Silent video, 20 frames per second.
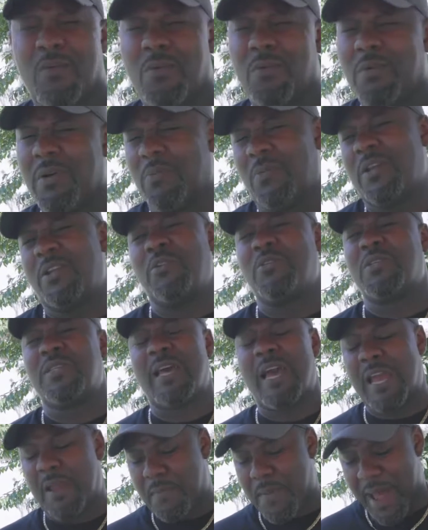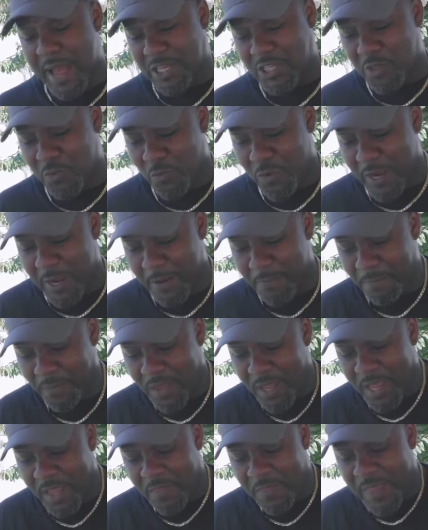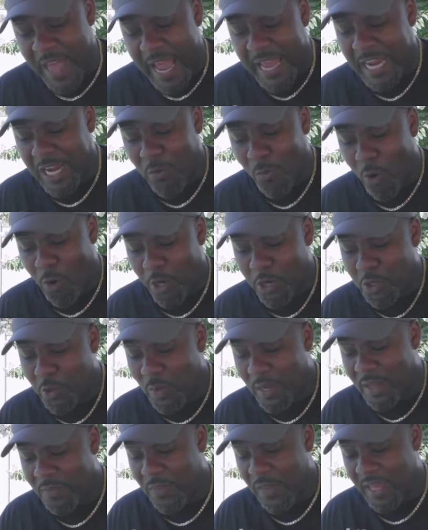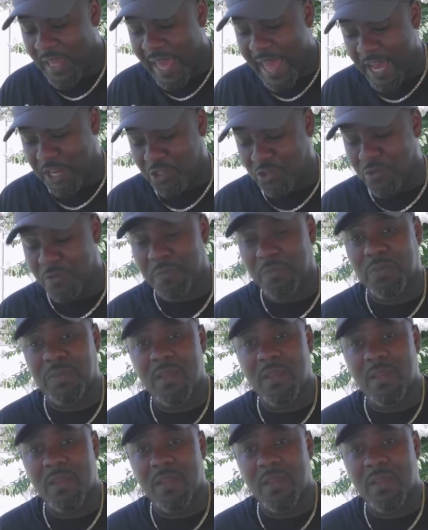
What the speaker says: What are you saying, Pastor Wren? They didn't want to do anything extra